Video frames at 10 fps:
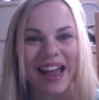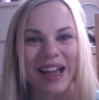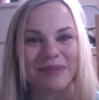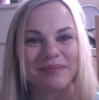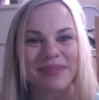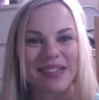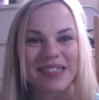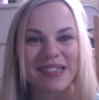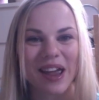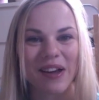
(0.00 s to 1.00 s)

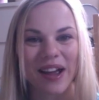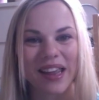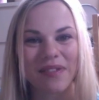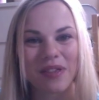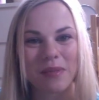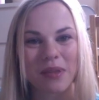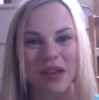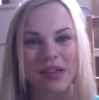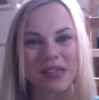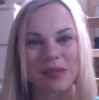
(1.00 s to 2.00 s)
So I give them
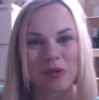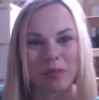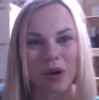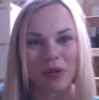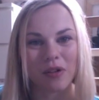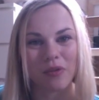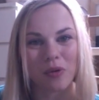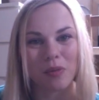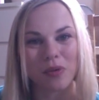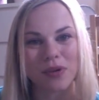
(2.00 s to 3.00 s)
a small bowl of
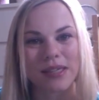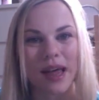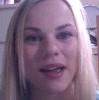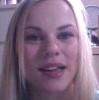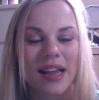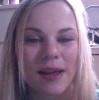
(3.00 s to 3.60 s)
warm water.